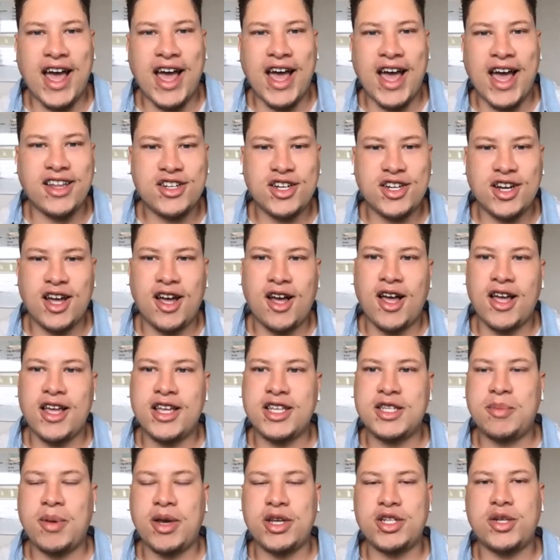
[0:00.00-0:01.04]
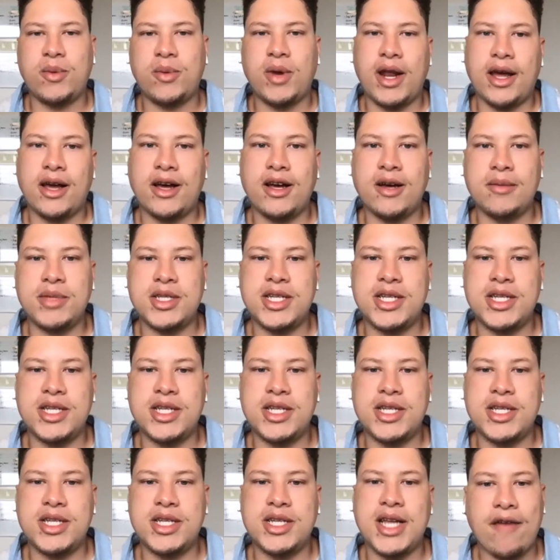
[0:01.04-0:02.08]
bank of knowledge, especially
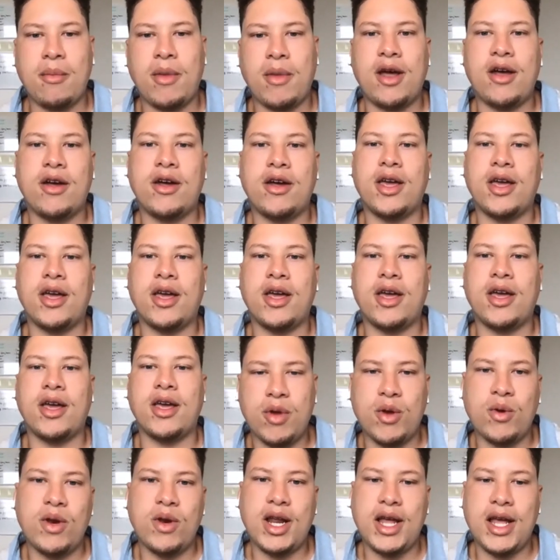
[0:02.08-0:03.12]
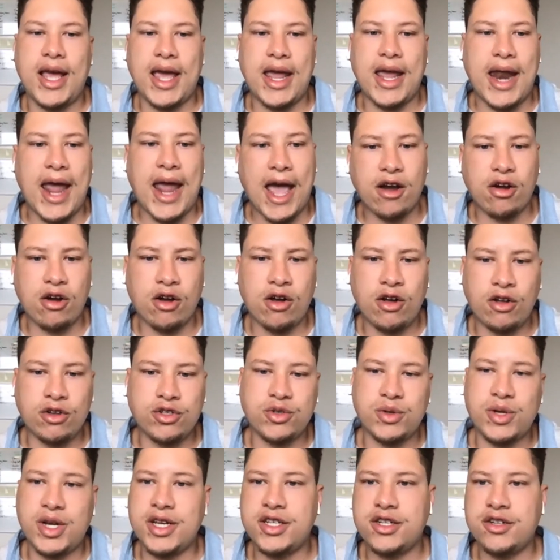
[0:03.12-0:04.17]
when it comes to African American community
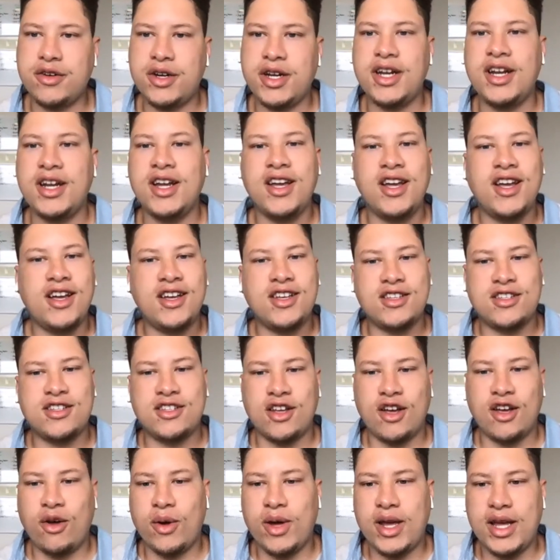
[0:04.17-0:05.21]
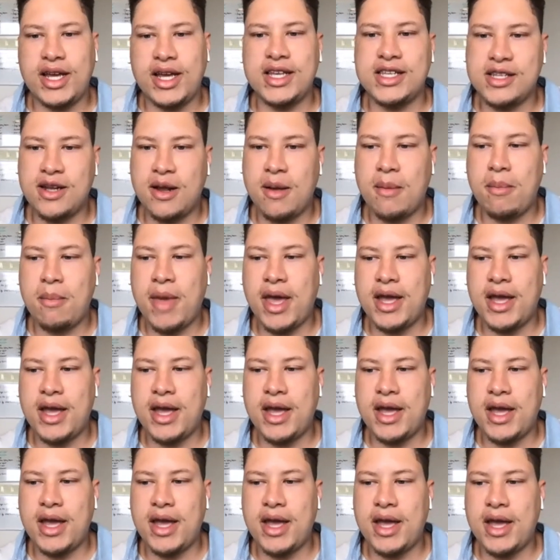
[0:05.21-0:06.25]
and agricultural history. So
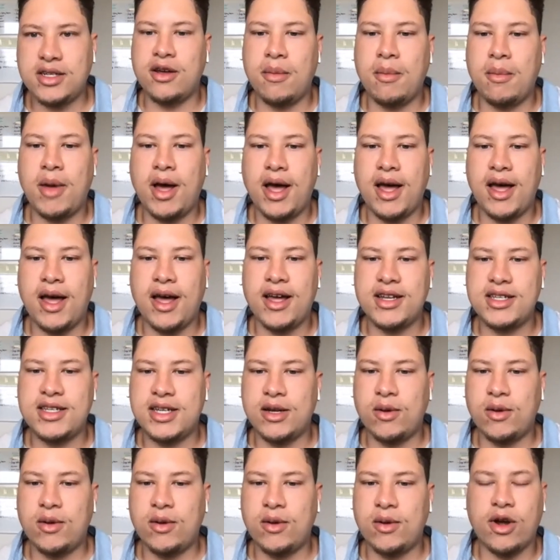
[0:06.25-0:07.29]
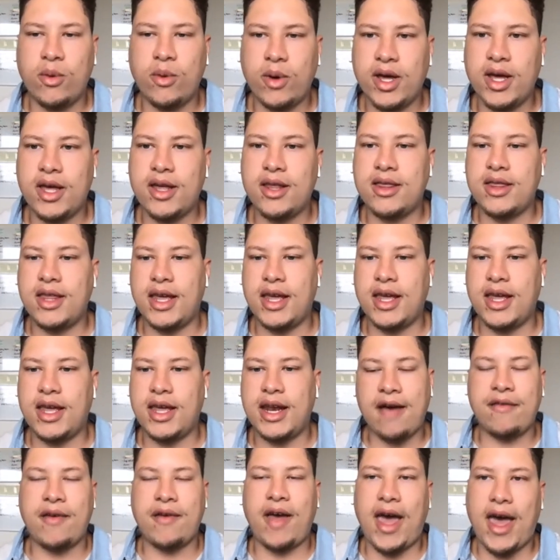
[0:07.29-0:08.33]
he's an amazing gem to work
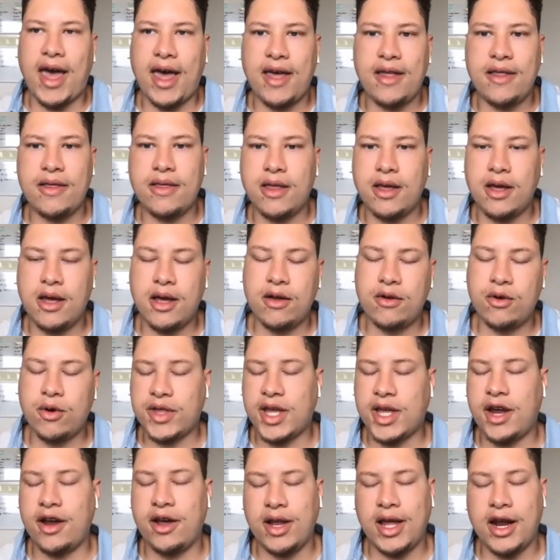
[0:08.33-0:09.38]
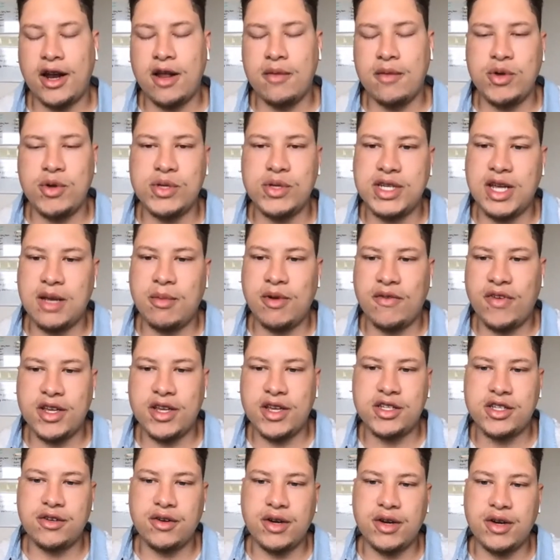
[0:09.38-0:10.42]
with and have at the North
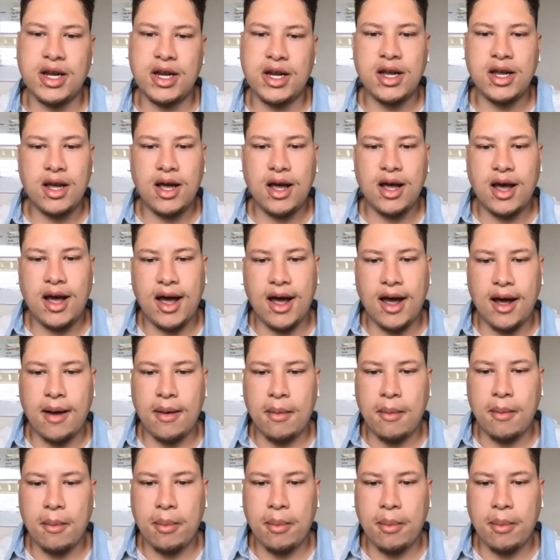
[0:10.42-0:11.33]
Carolina Museum of History.